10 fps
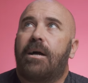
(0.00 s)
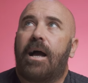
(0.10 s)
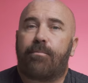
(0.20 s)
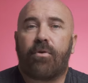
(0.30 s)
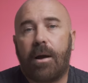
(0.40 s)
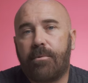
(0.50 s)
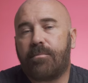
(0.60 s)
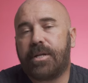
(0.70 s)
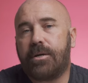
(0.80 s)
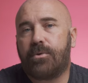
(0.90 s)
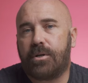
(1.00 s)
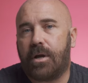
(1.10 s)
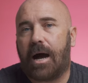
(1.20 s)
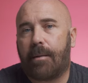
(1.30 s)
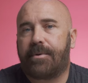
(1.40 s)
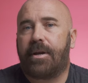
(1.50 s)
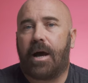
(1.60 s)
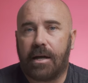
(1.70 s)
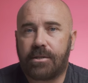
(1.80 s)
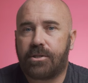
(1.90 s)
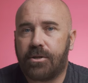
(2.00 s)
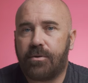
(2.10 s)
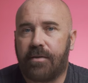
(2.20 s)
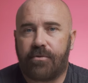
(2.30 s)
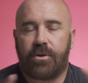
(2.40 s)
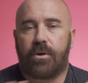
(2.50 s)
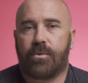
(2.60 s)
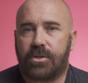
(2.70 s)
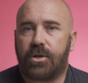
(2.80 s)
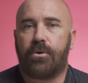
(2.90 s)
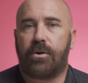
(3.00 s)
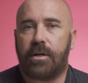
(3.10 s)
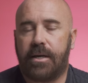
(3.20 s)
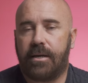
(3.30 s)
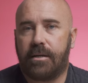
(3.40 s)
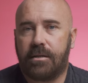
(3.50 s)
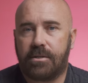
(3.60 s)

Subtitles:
I probably would opt not to if the dog was totally